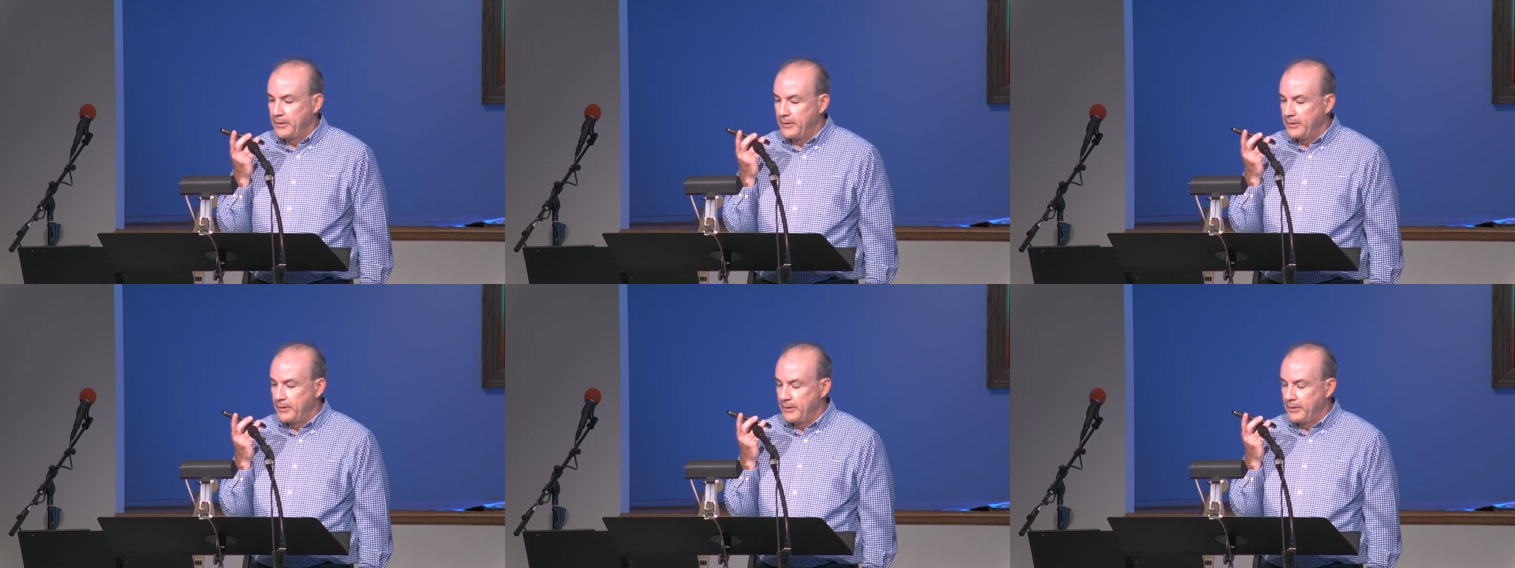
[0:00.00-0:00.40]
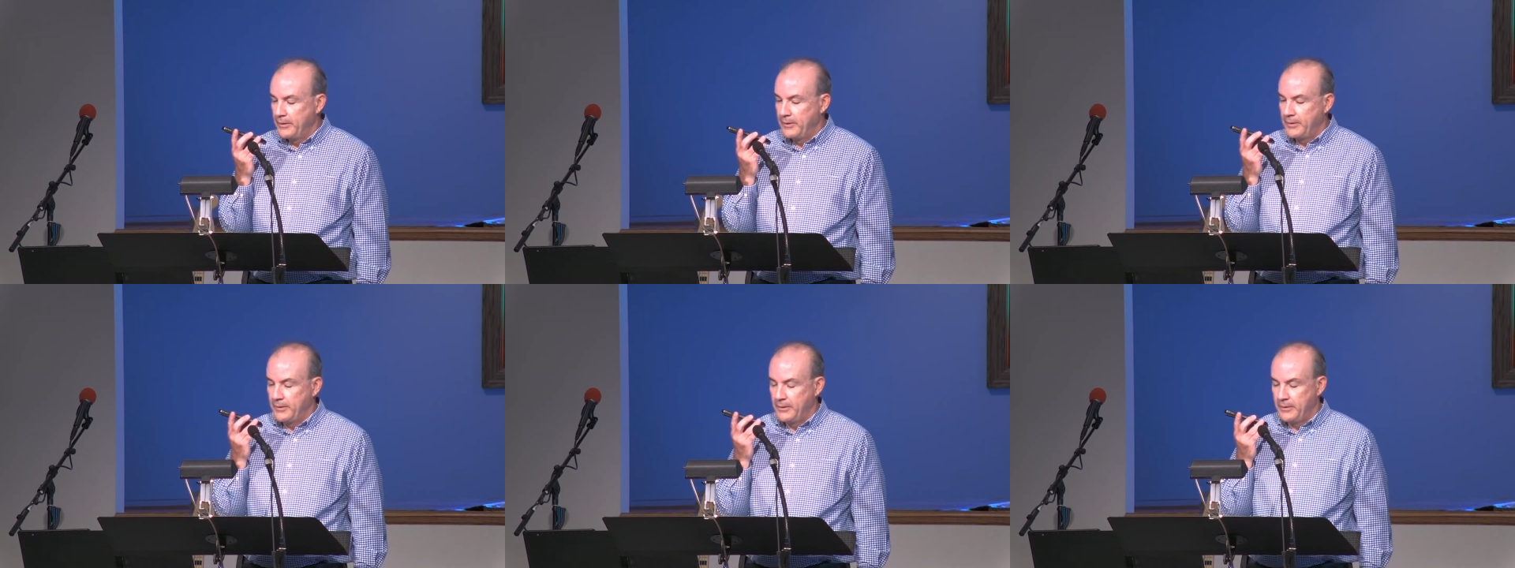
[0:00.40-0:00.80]

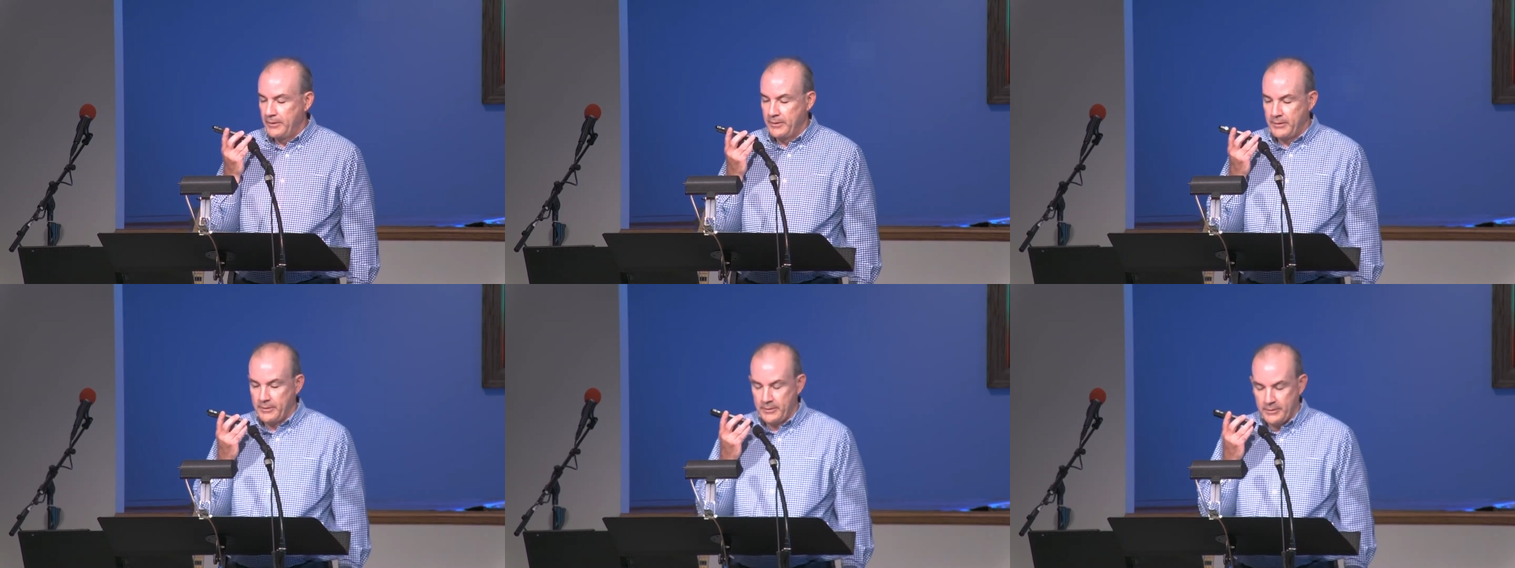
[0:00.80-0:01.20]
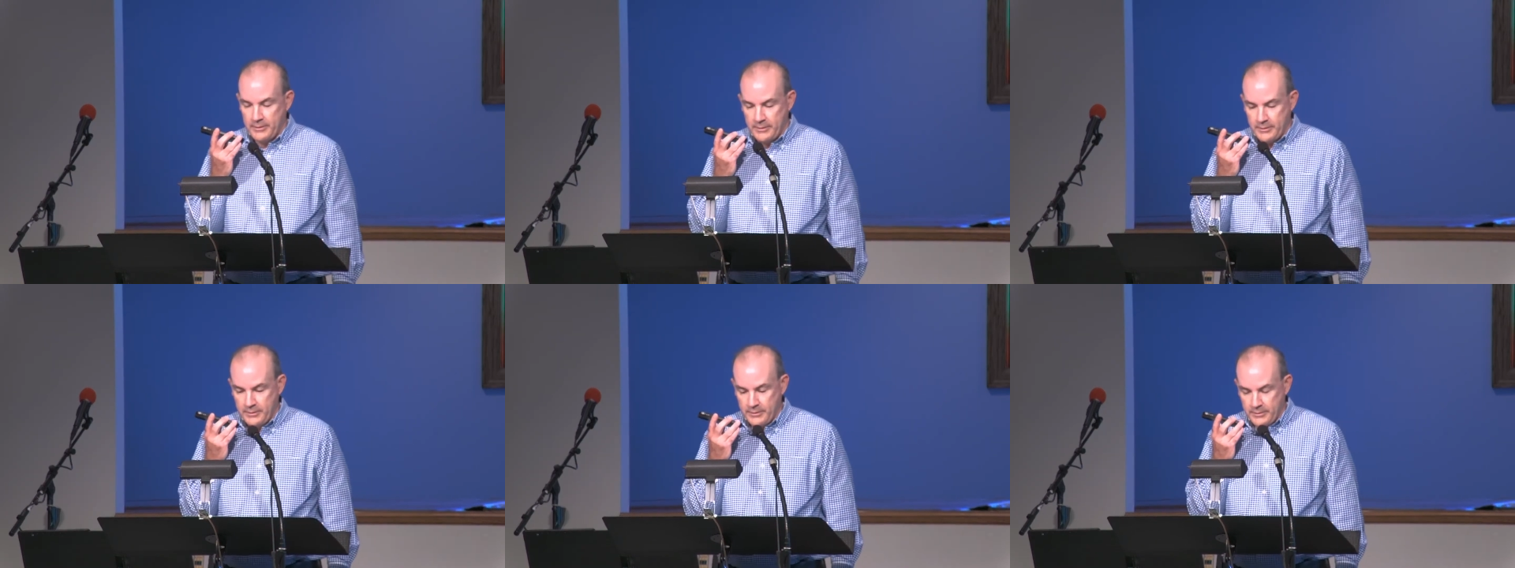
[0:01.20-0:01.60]

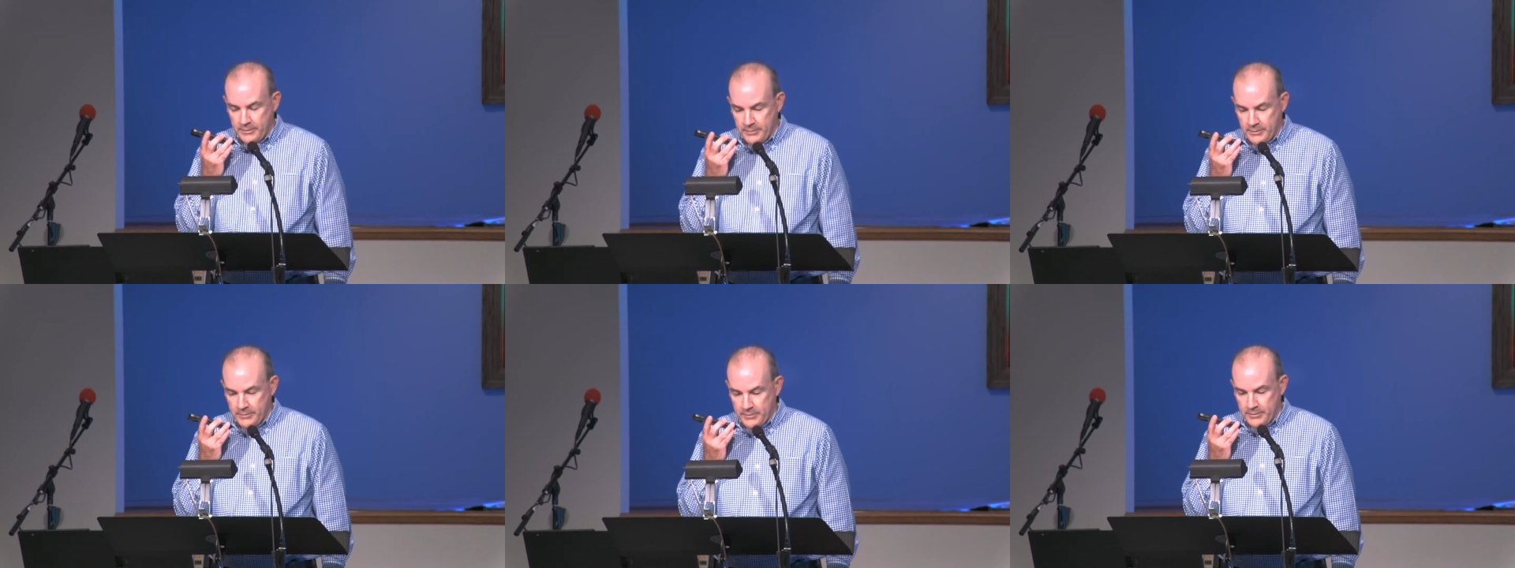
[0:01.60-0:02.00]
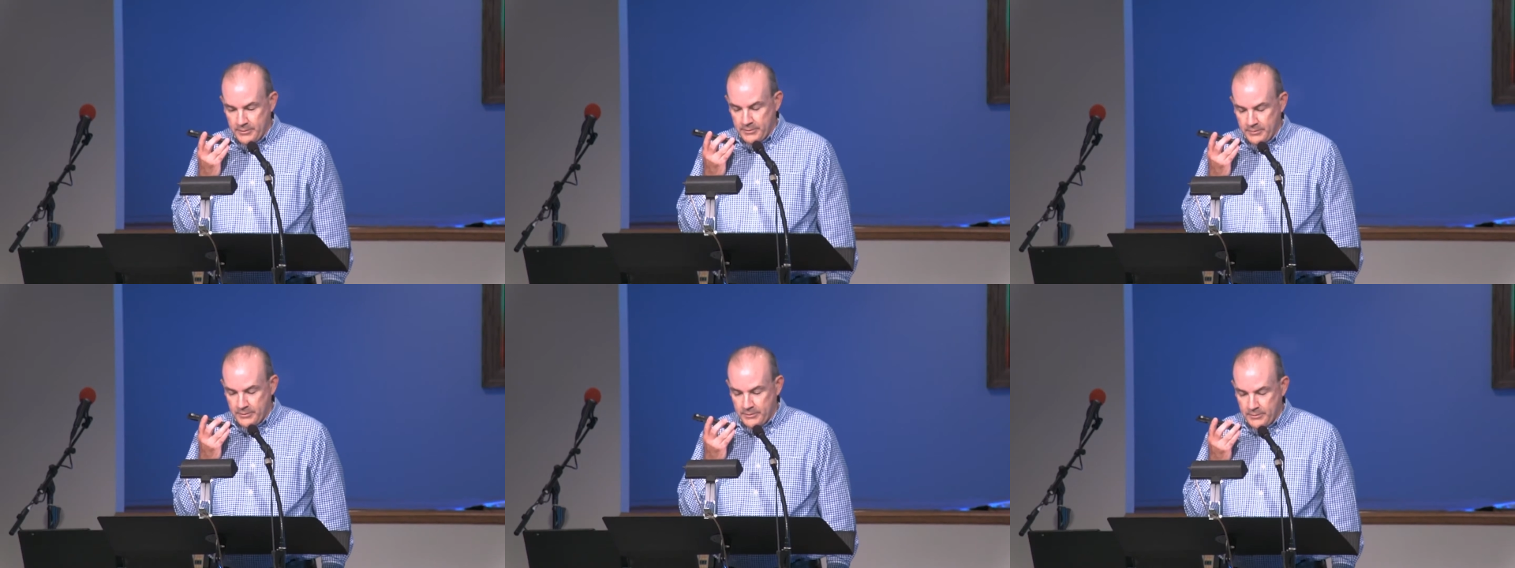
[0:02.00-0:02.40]

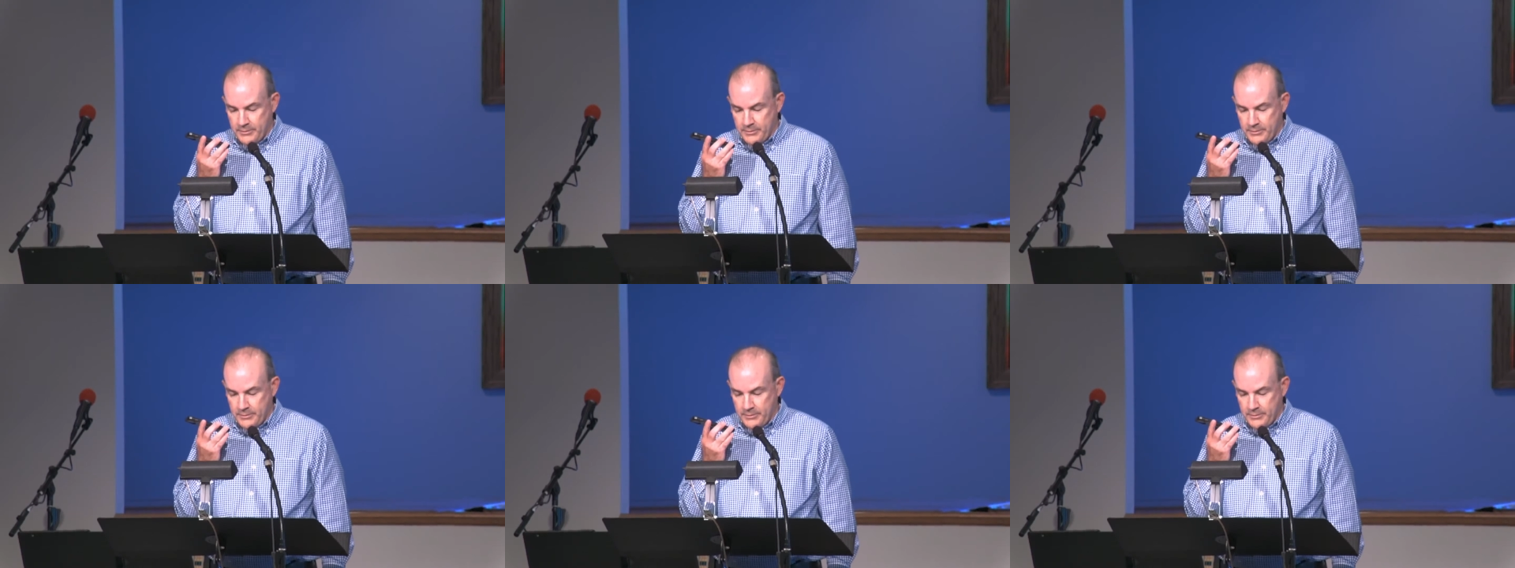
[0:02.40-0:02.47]
Nothing is said.